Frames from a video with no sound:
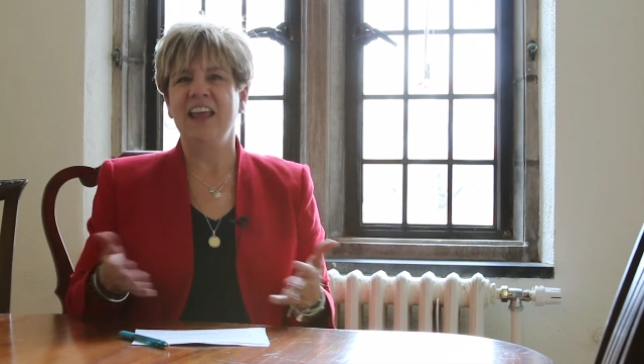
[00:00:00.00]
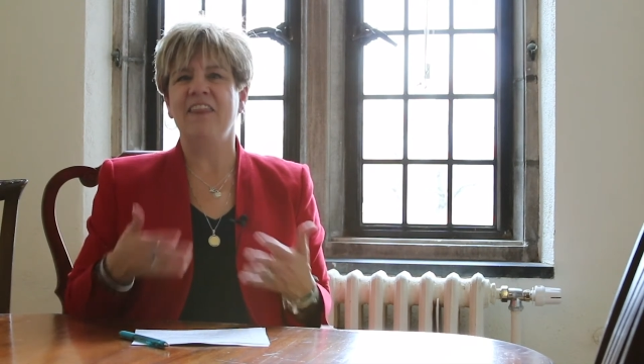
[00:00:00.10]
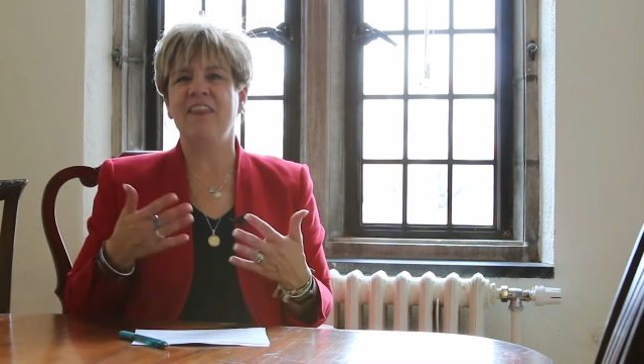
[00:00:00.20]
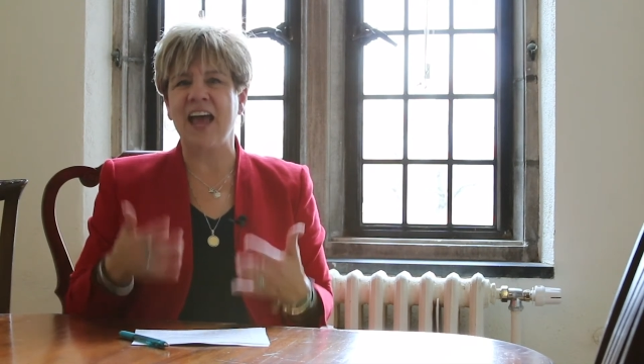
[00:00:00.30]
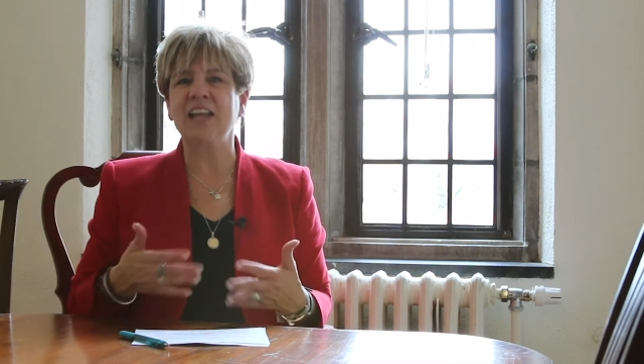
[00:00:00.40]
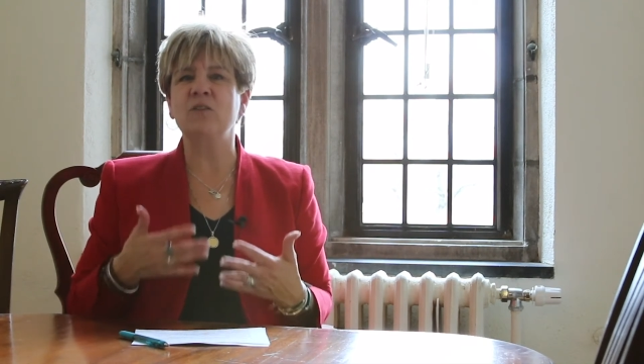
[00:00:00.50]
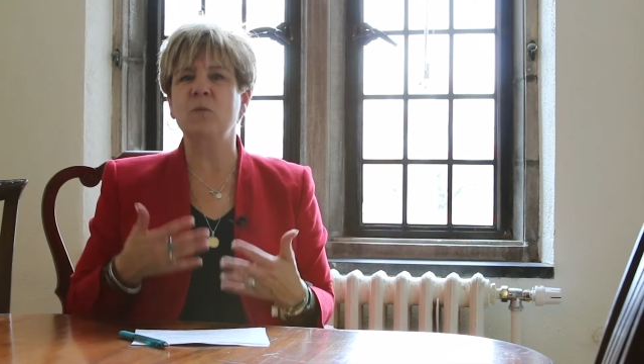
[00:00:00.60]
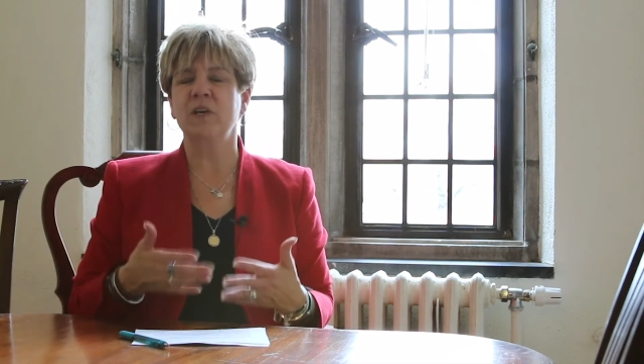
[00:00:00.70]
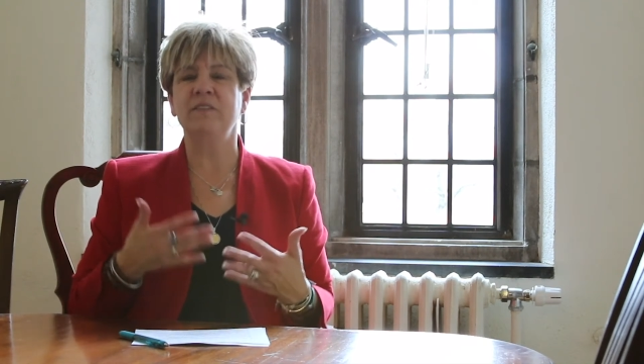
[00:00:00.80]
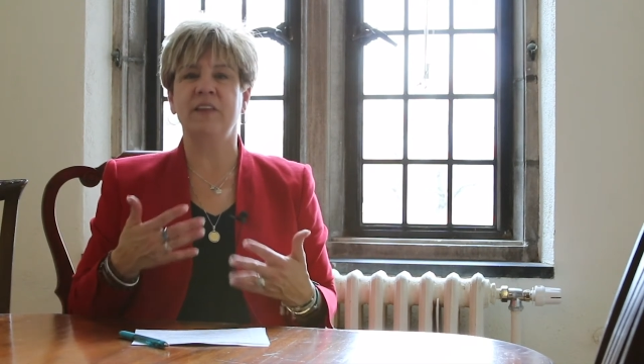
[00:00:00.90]
That's
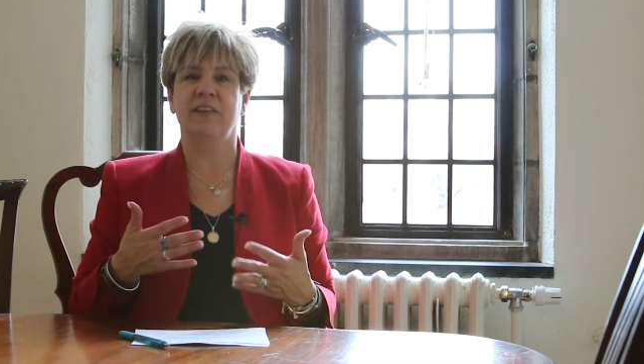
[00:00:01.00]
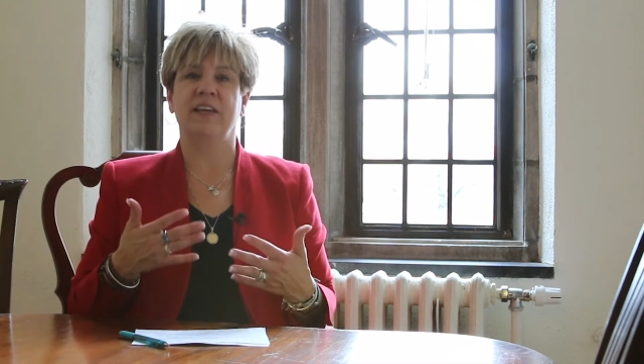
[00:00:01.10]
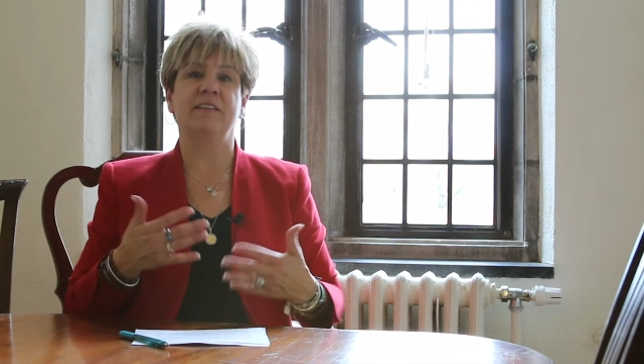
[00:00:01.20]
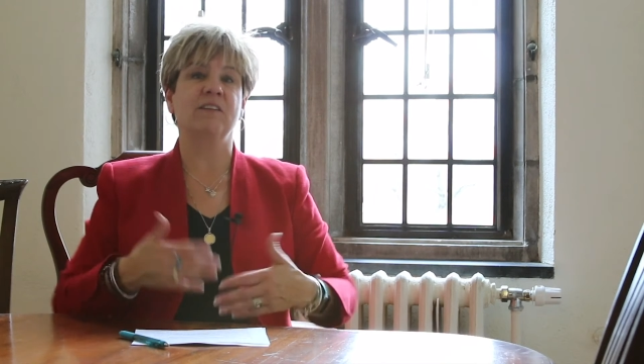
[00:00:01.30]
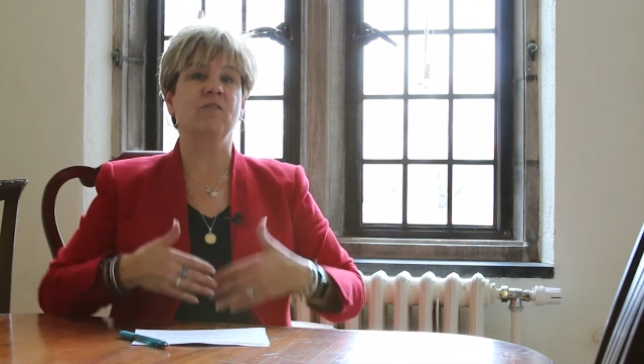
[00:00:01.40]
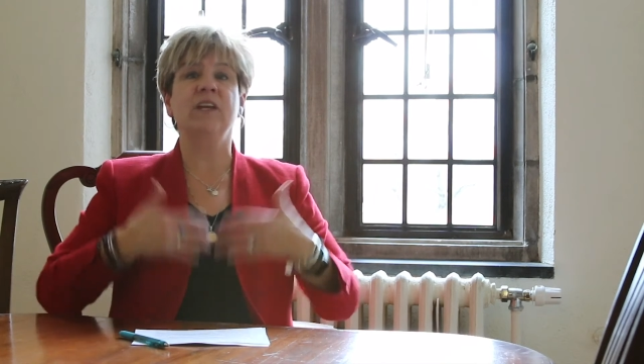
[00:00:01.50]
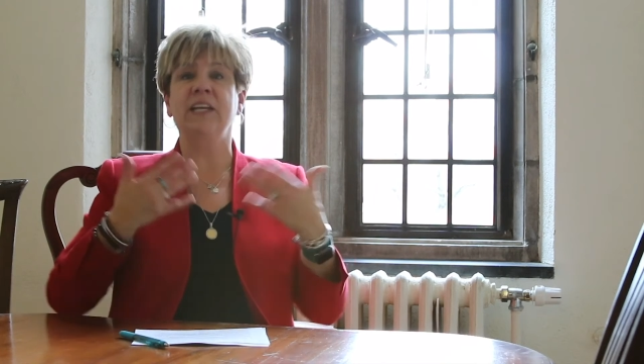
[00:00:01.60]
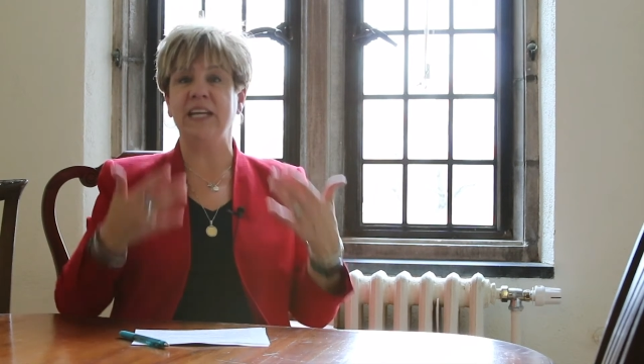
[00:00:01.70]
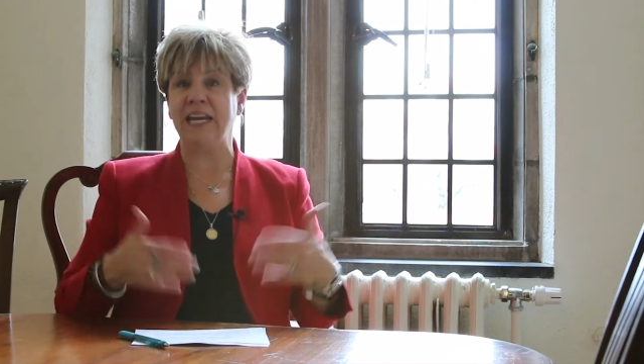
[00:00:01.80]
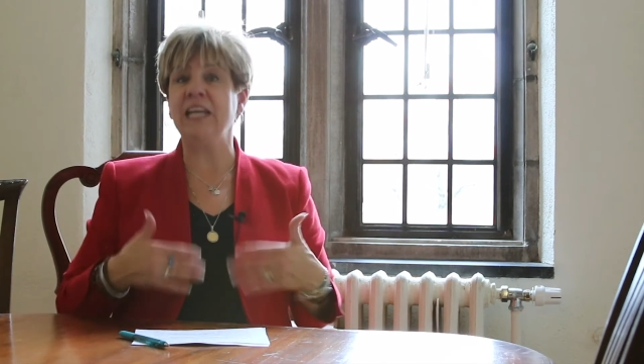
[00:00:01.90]
one of the things that
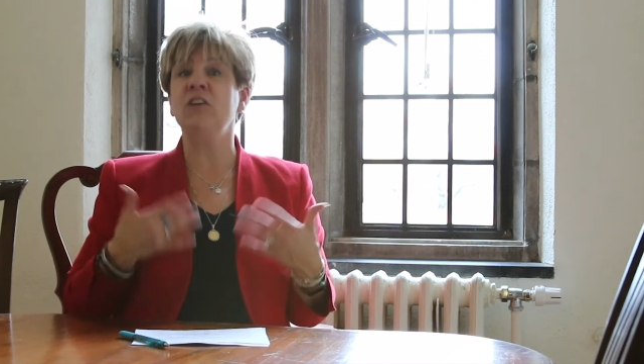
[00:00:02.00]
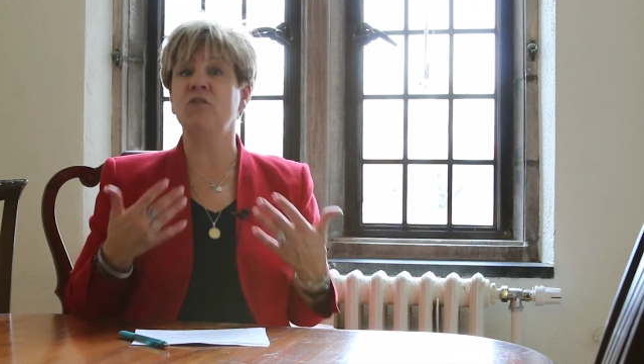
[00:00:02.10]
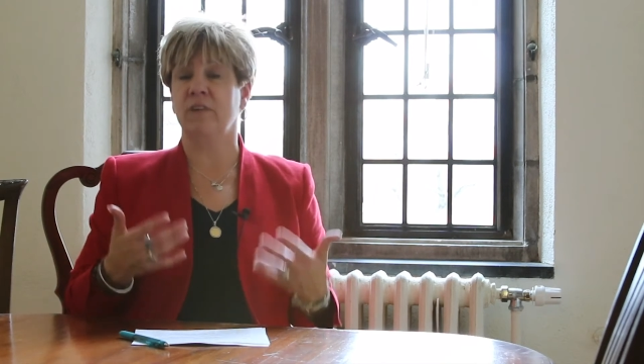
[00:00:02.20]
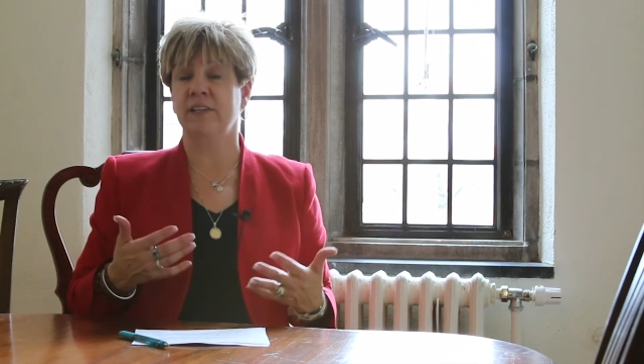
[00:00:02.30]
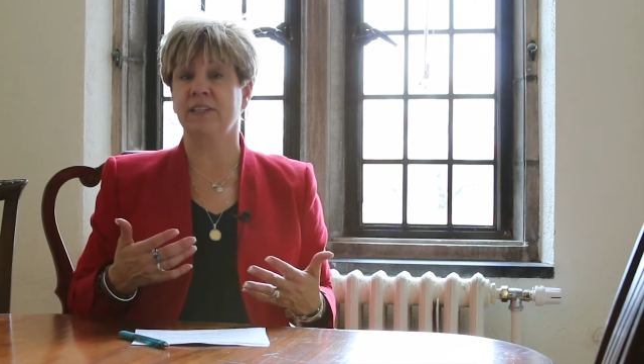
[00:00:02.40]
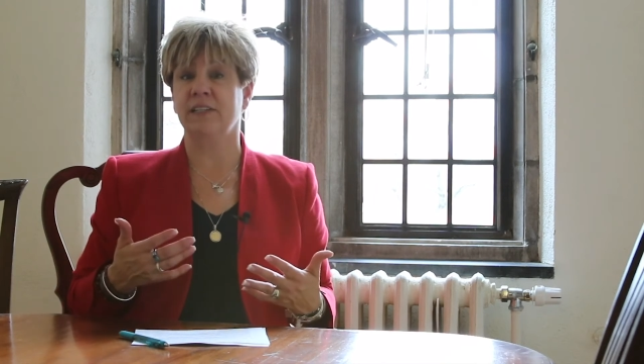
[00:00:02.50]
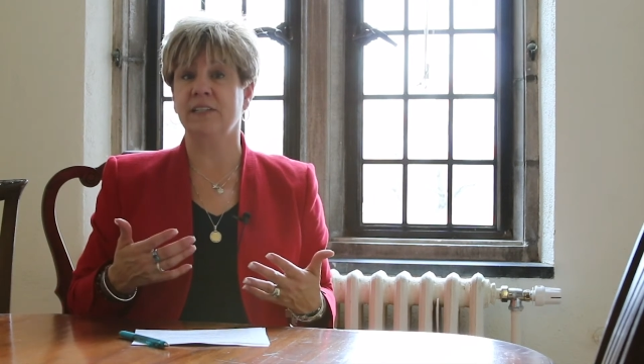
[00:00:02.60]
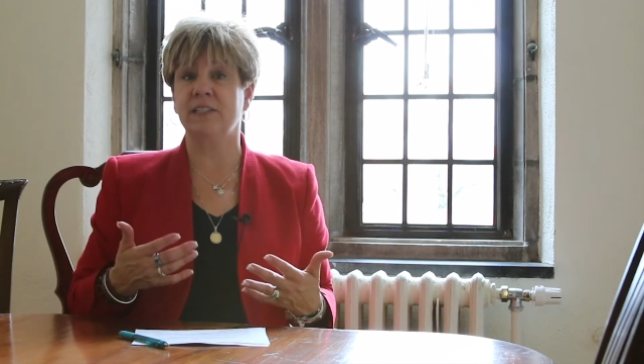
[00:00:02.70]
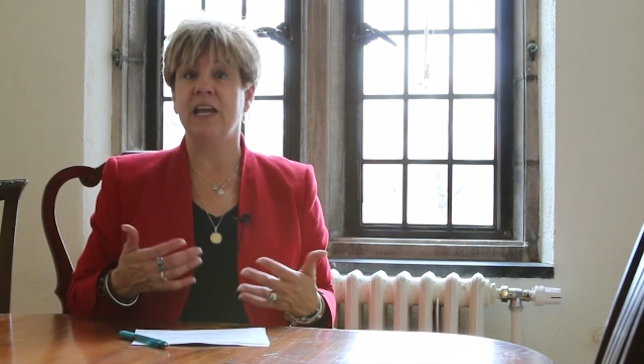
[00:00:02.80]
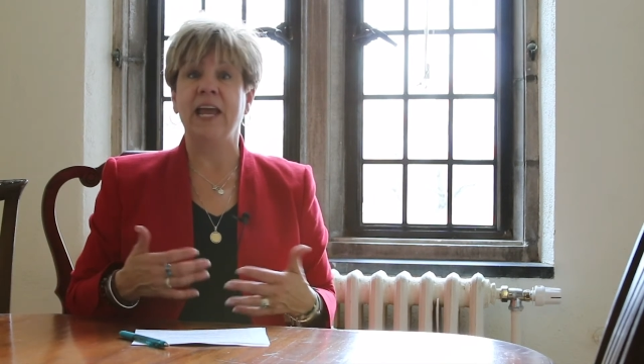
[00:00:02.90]
really
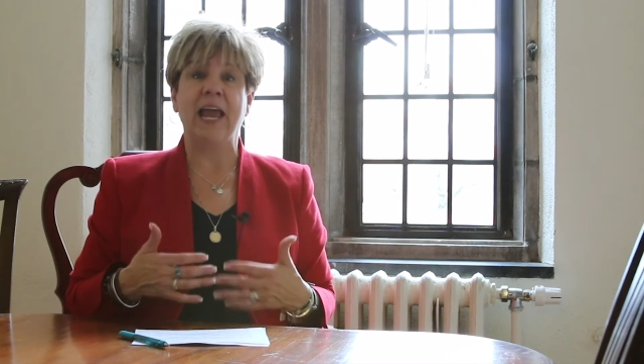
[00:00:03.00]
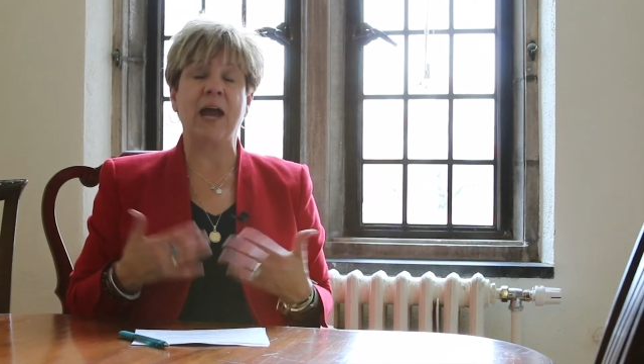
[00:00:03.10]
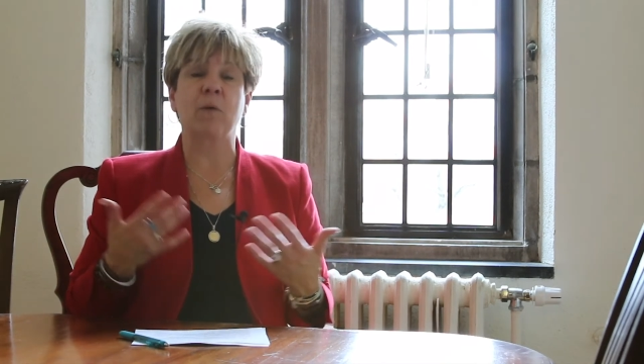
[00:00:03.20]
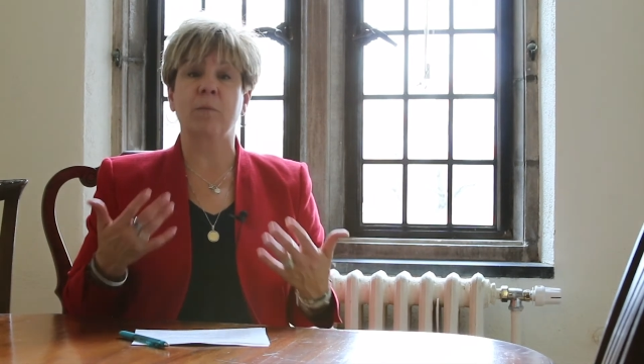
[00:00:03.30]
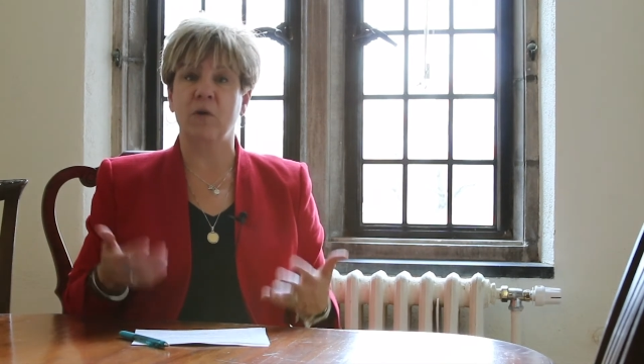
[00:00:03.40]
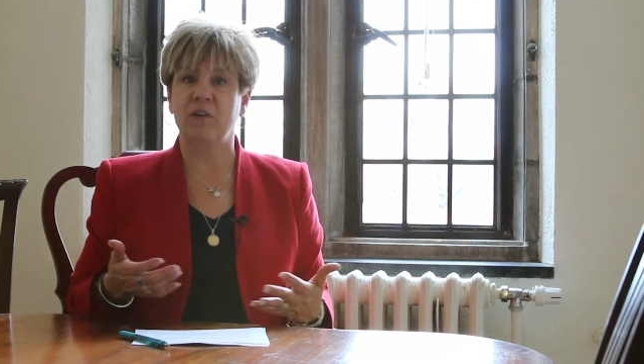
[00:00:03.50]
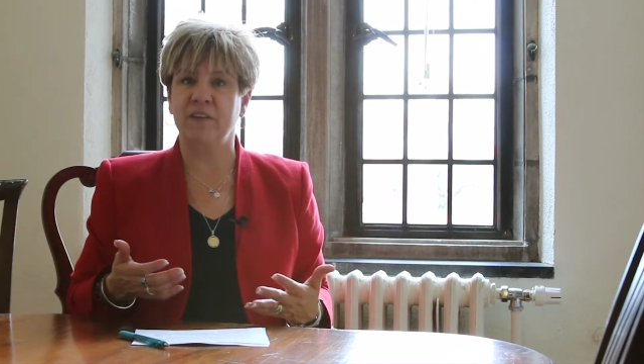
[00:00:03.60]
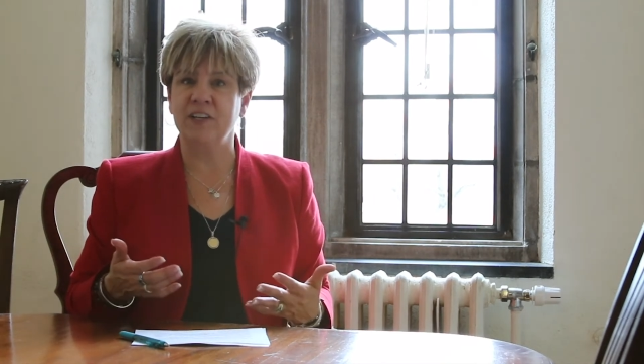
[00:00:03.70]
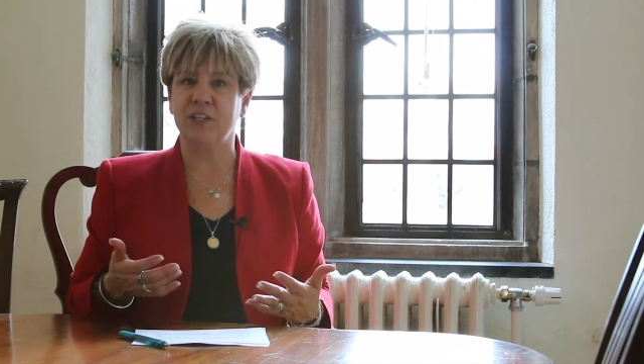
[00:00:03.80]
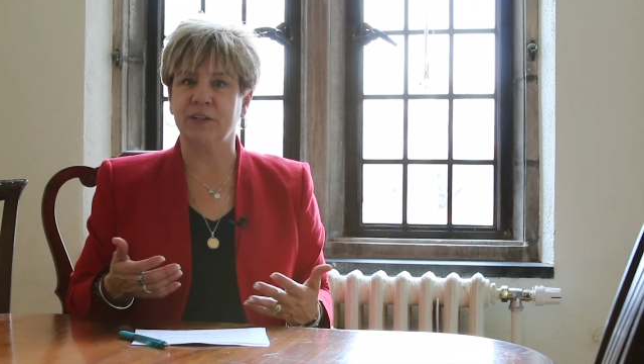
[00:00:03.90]
increases our
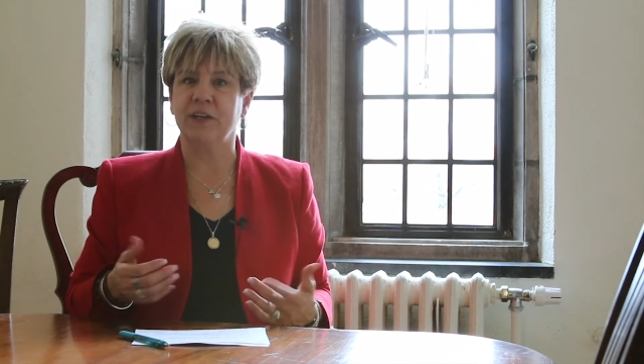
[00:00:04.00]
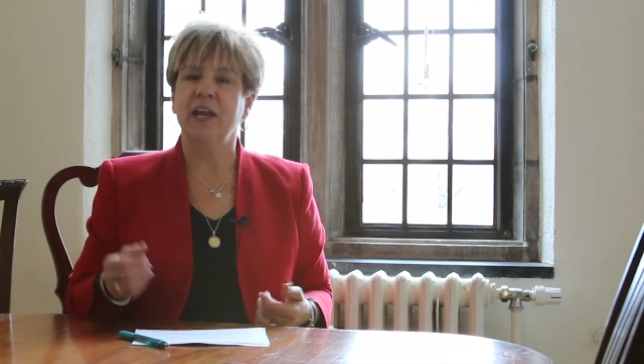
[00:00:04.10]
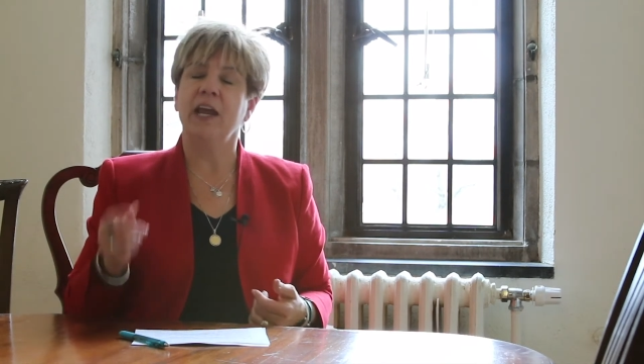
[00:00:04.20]
motivation.